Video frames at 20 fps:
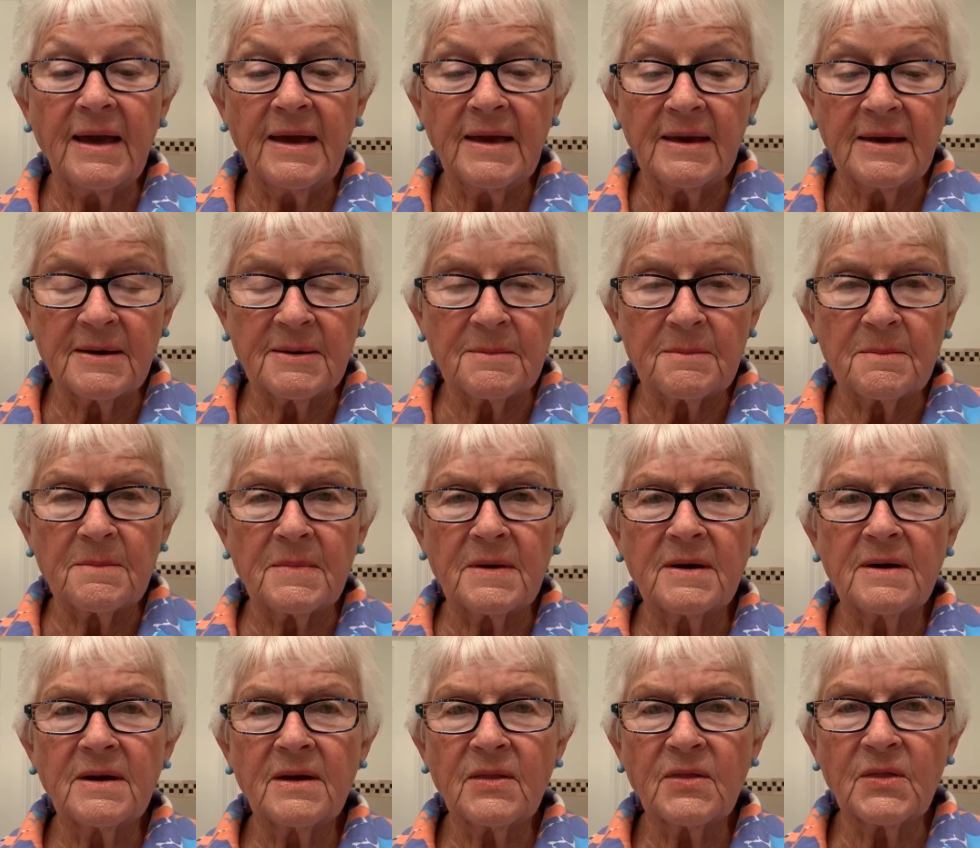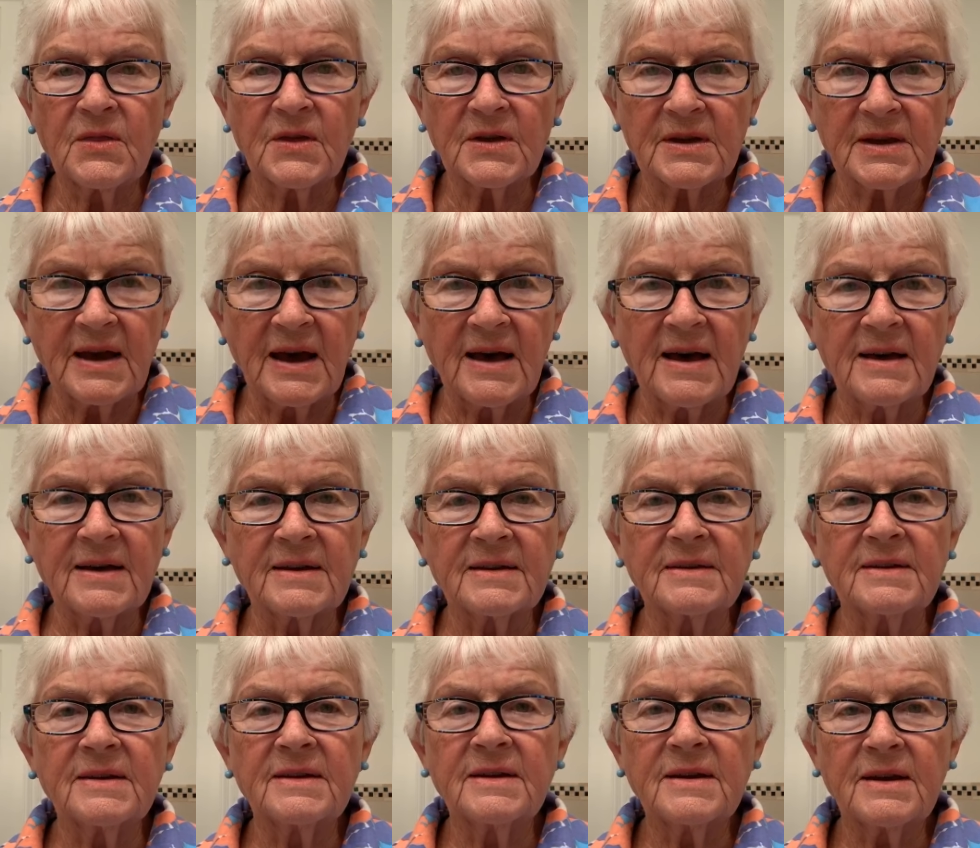am the
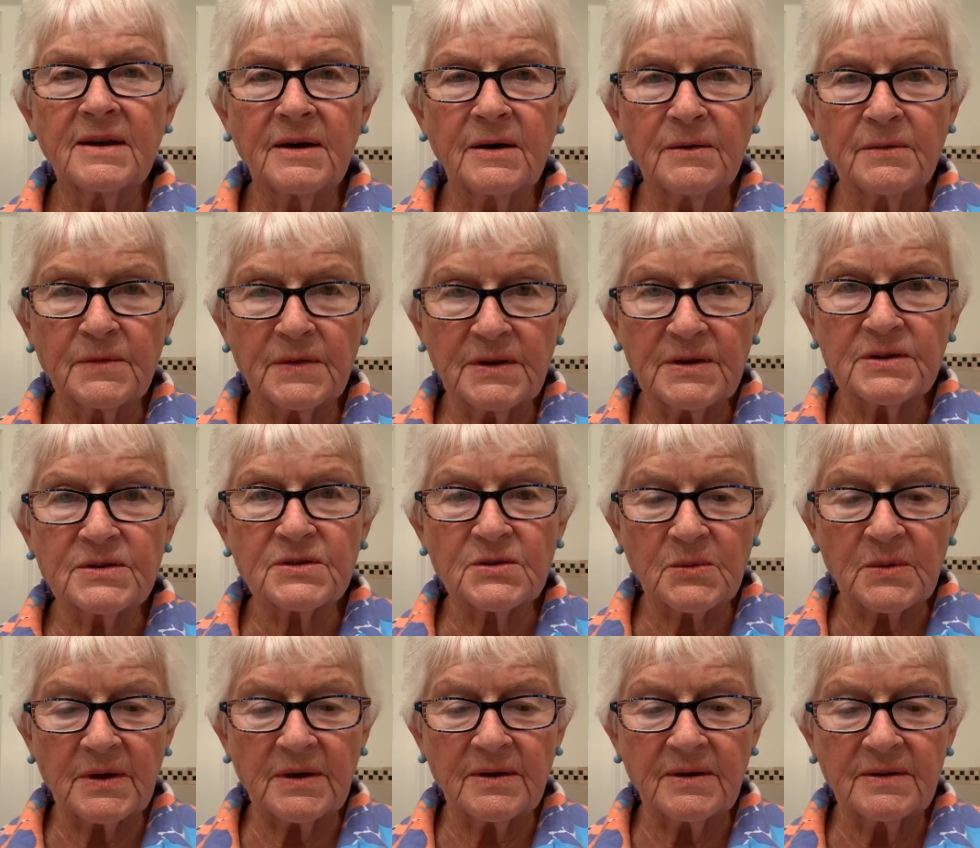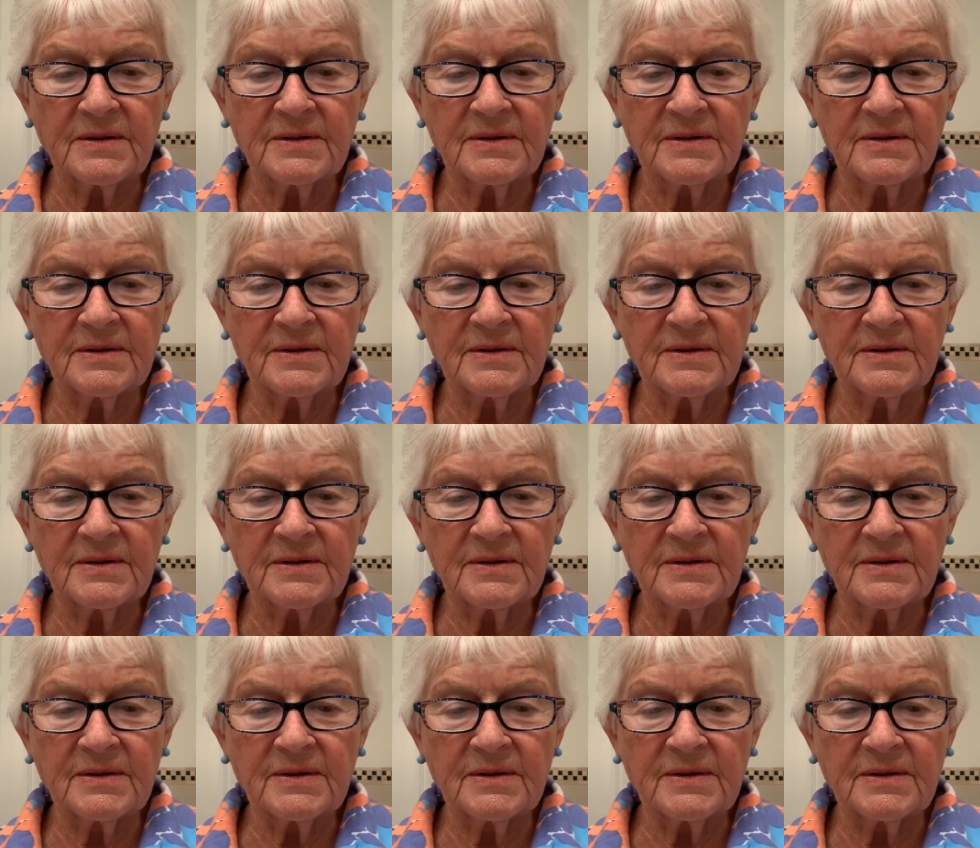God of Israel.